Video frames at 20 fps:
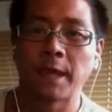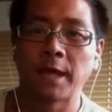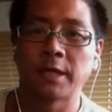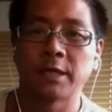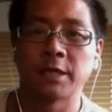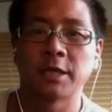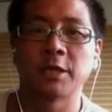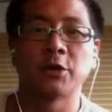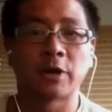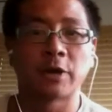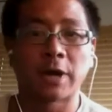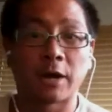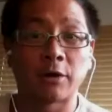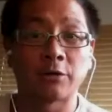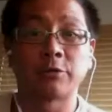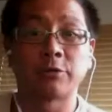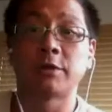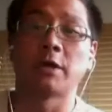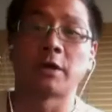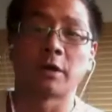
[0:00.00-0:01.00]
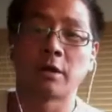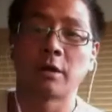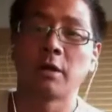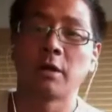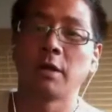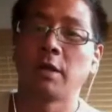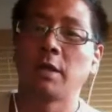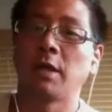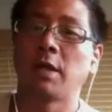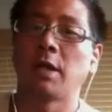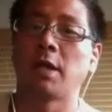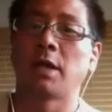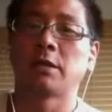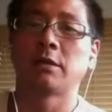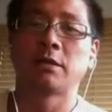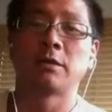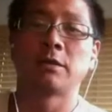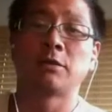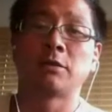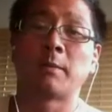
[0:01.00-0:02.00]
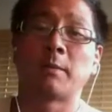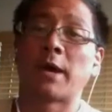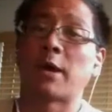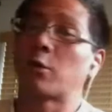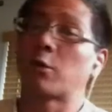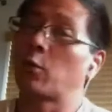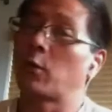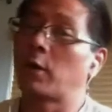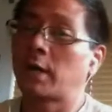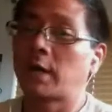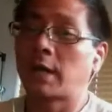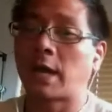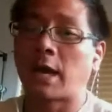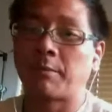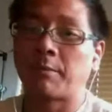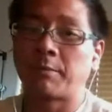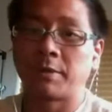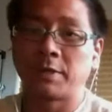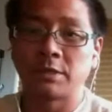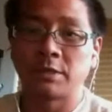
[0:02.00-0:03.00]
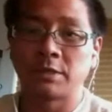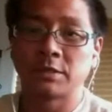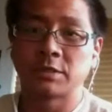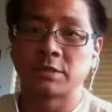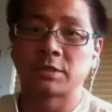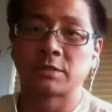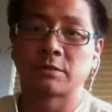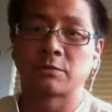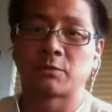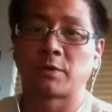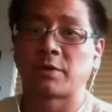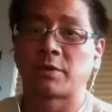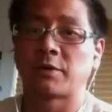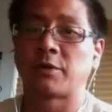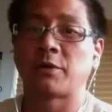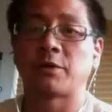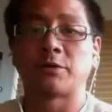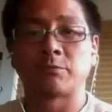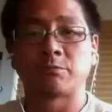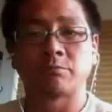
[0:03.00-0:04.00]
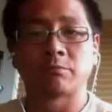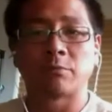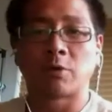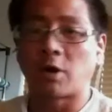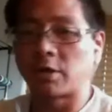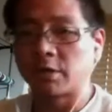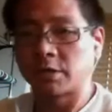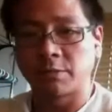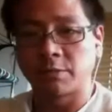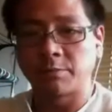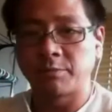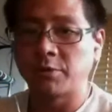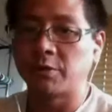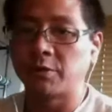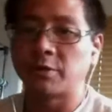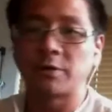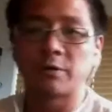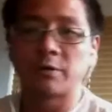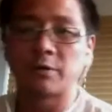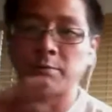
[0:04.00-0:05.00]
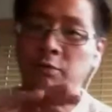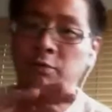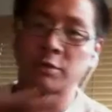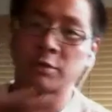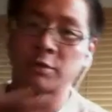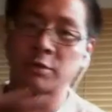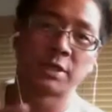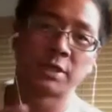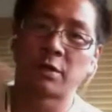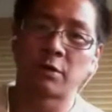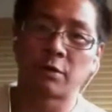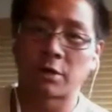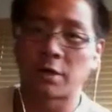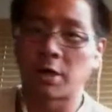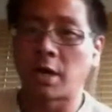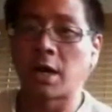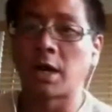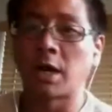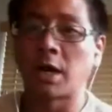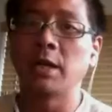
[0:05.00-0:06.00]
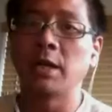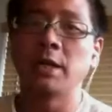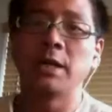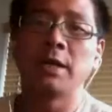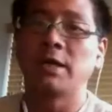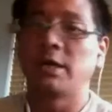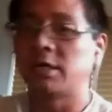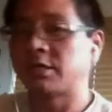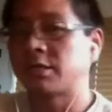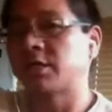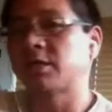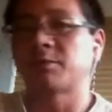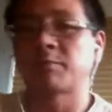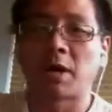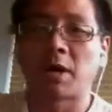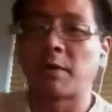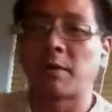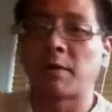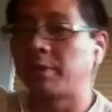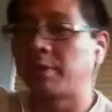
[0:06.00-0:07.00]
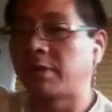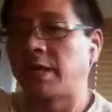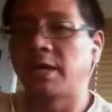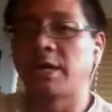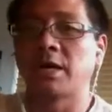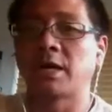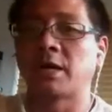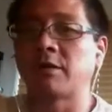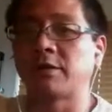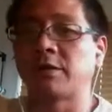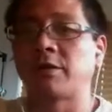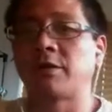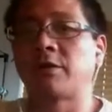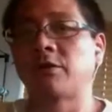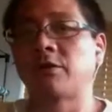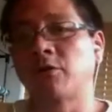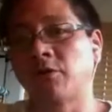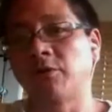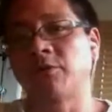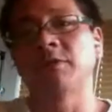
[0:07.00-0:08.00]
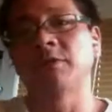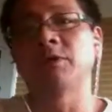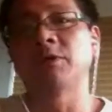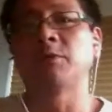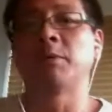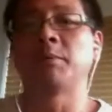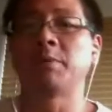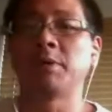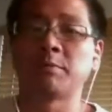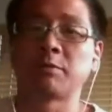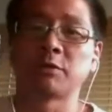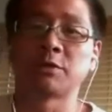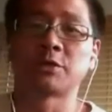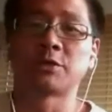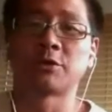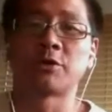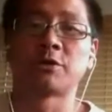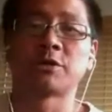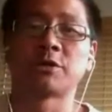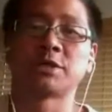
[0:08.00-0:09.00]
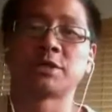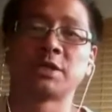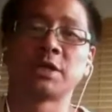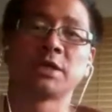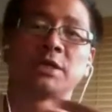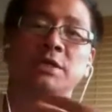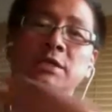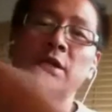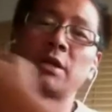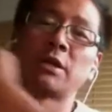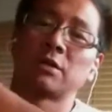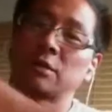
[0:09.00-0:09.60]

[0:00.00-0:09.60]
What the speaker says: and then you're out there. And then no matter what happens, whether you're on the computer pushing it or not, it's just populating out there. And hopefully when people search things that